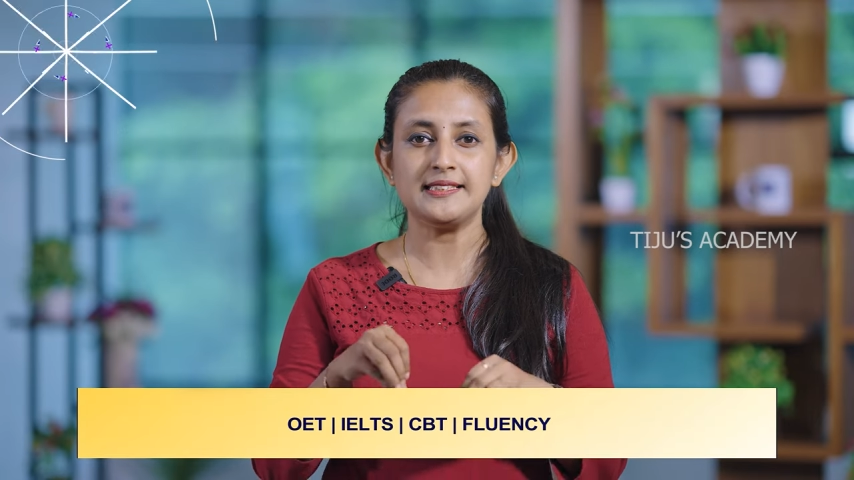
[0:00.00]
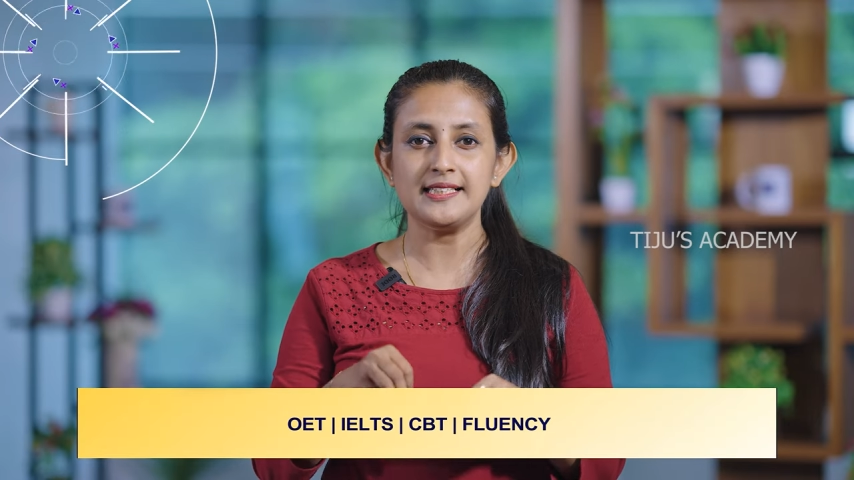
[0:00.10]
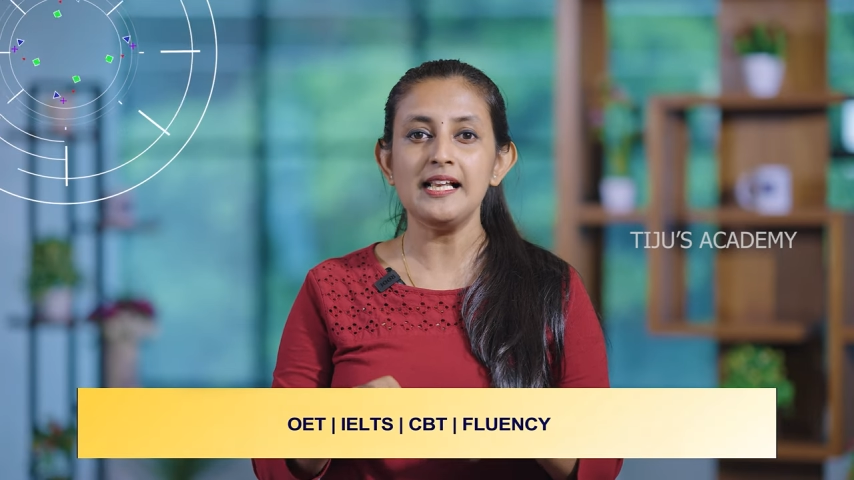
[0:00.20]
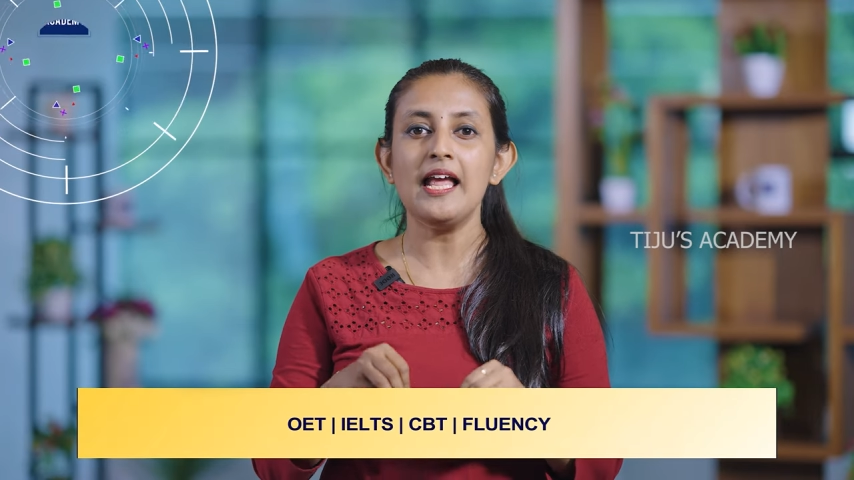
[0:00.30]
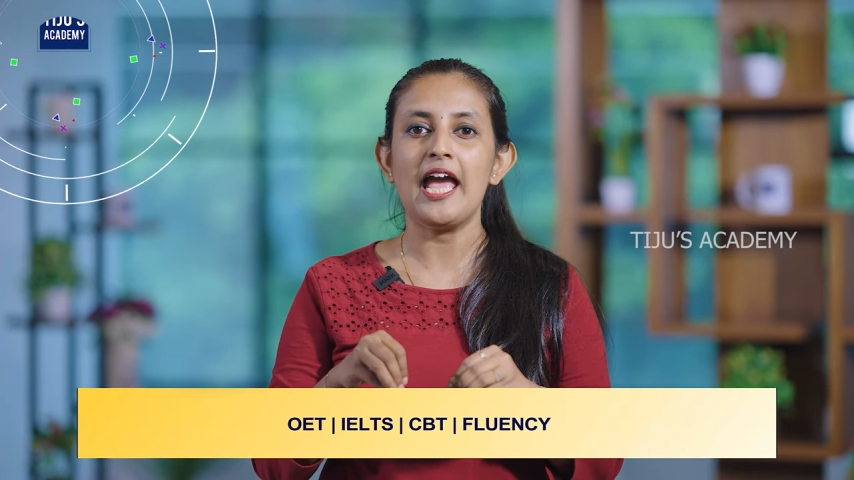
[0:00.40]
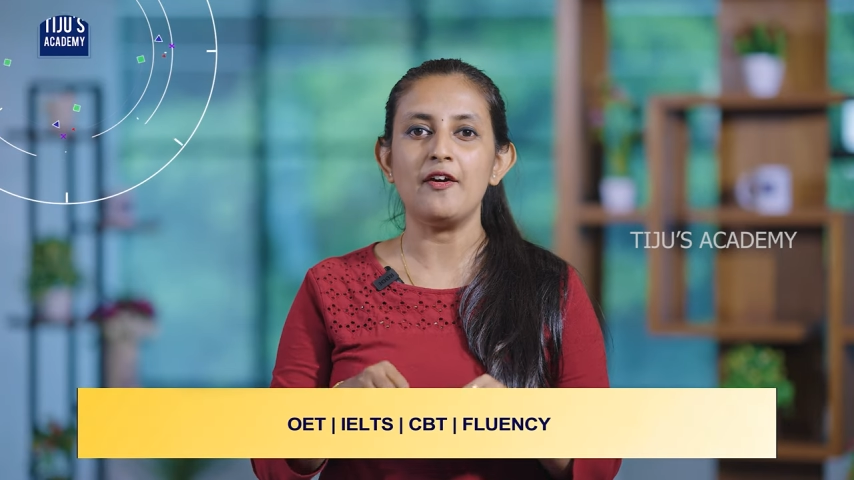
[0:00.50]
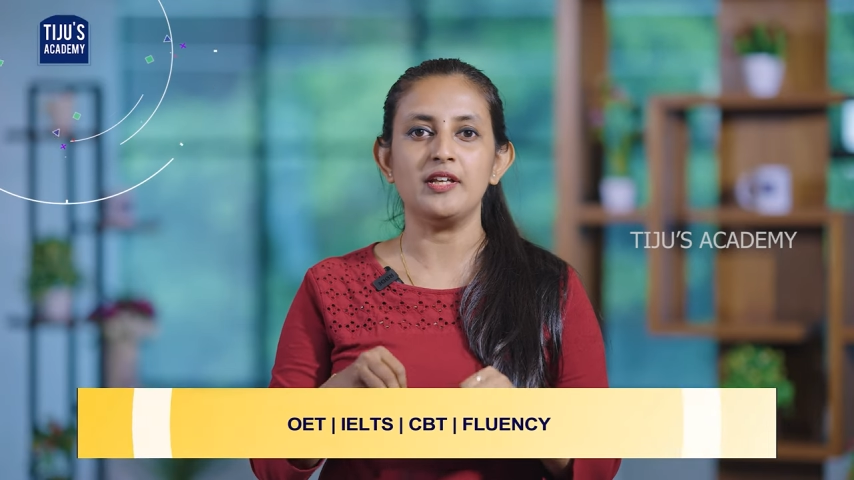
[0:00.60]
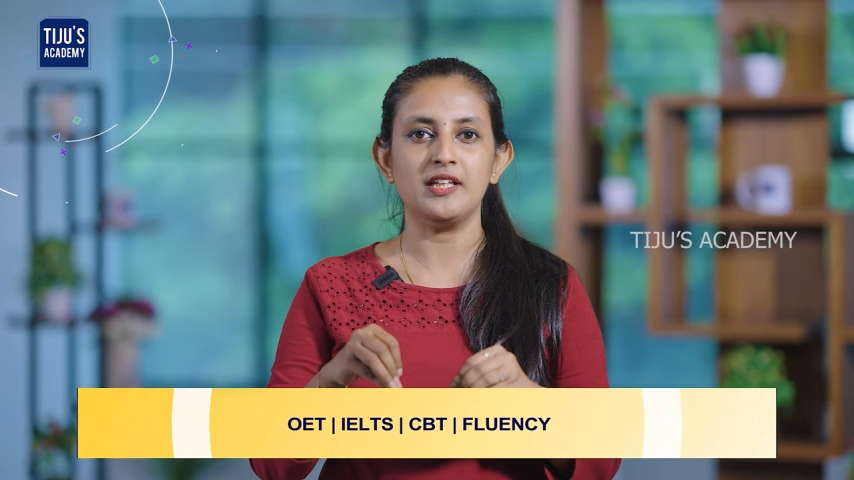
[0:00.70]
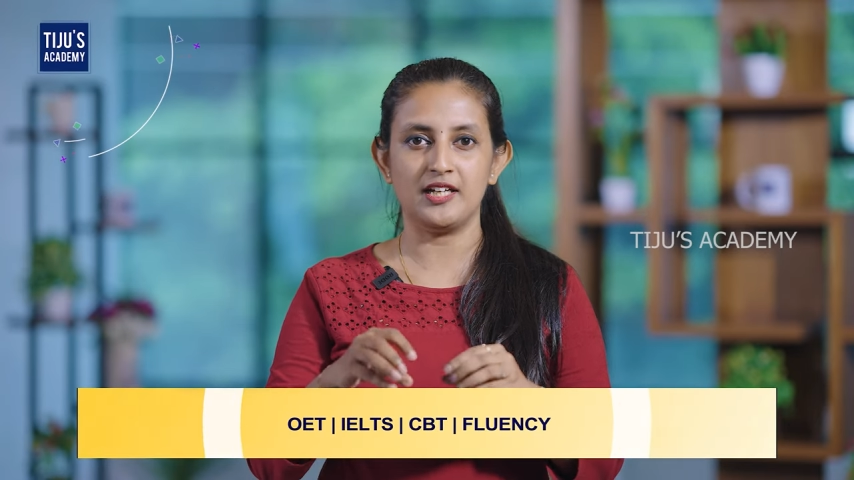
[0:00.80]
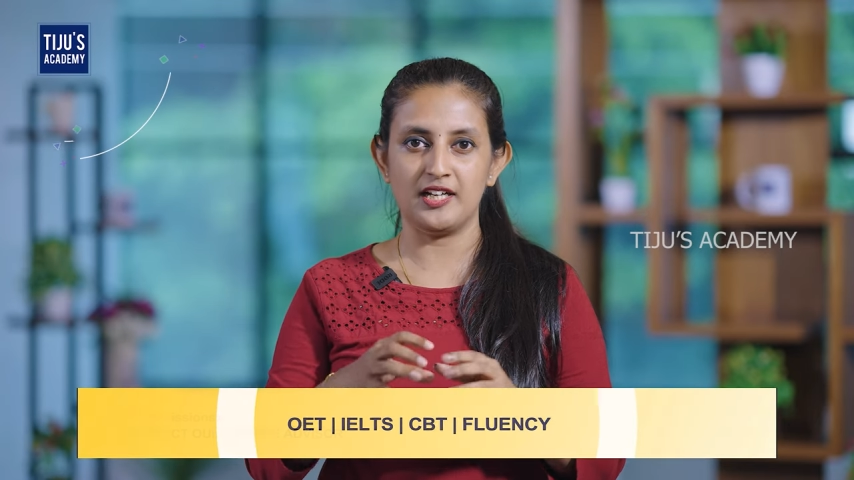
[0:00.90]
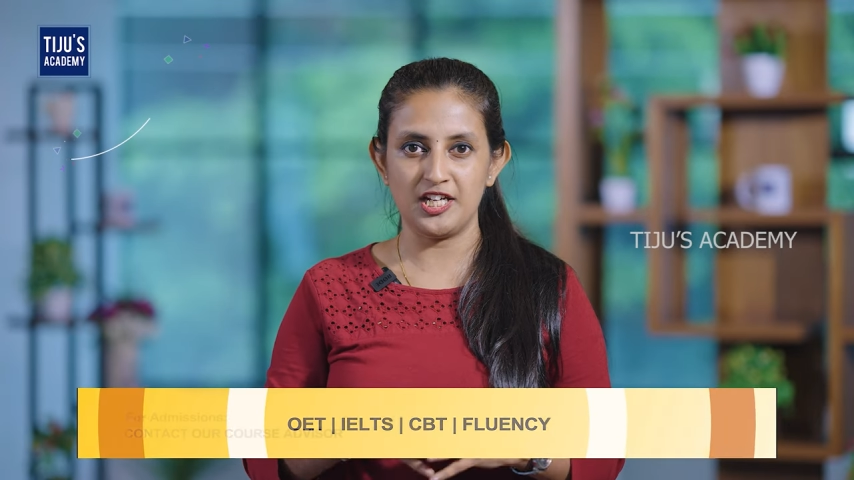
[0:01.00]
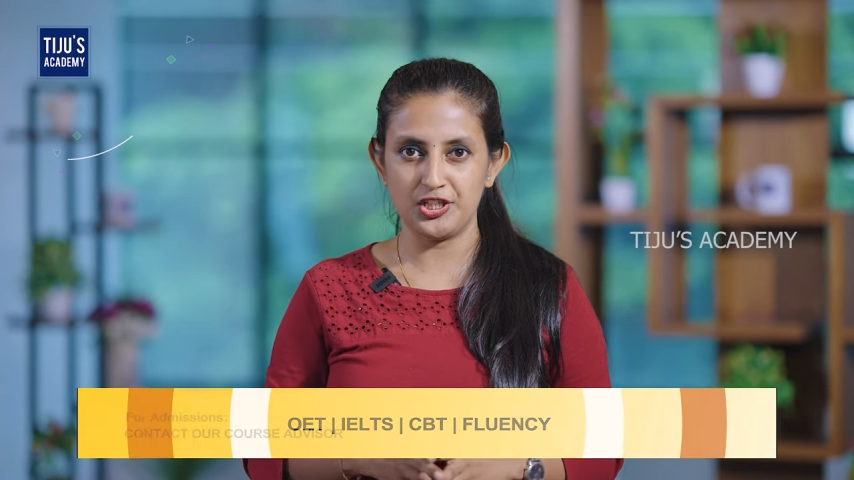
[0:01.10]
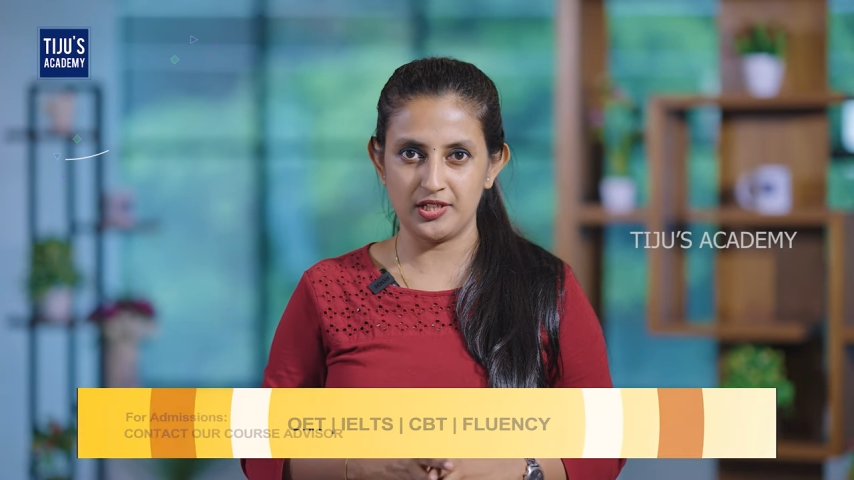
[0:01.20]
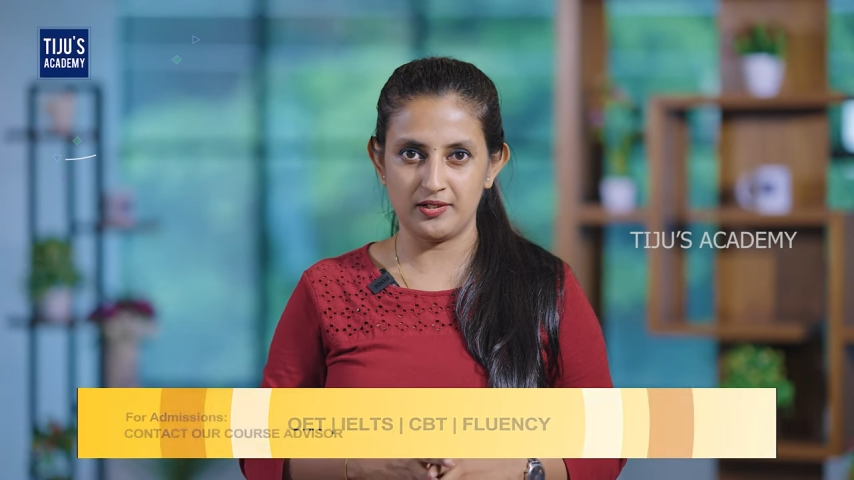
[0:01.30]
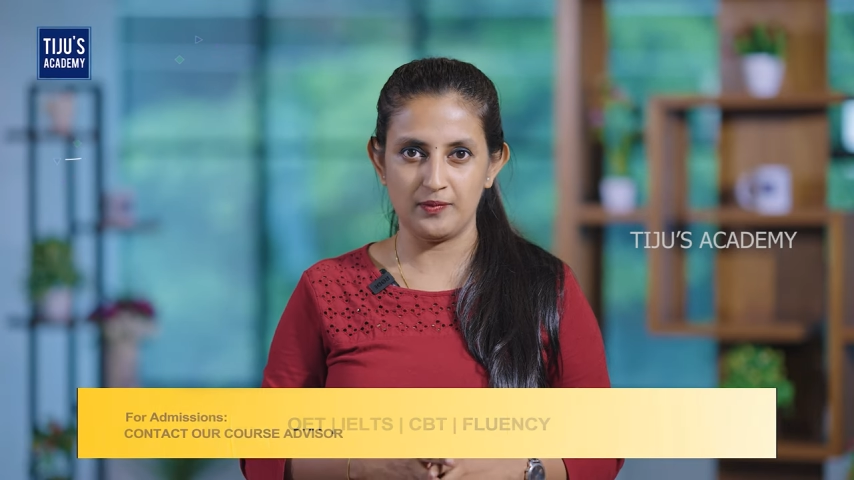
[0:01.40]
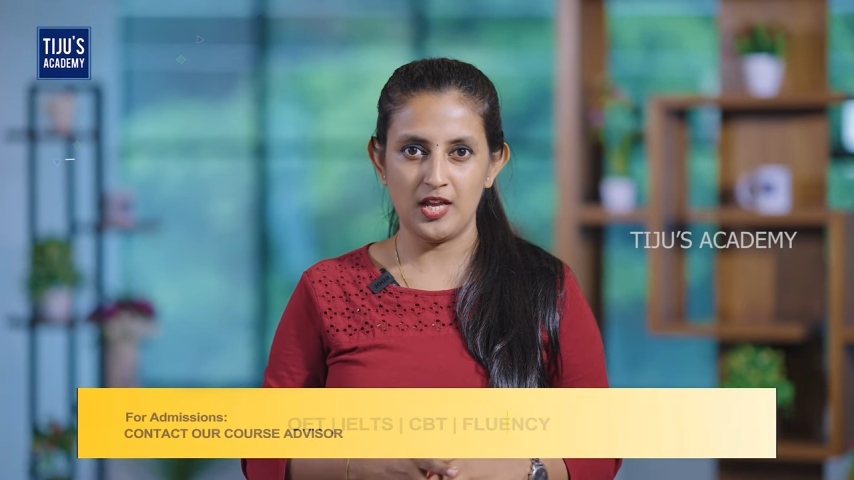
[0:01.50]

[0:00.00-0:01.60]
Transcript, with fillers: still having the condition,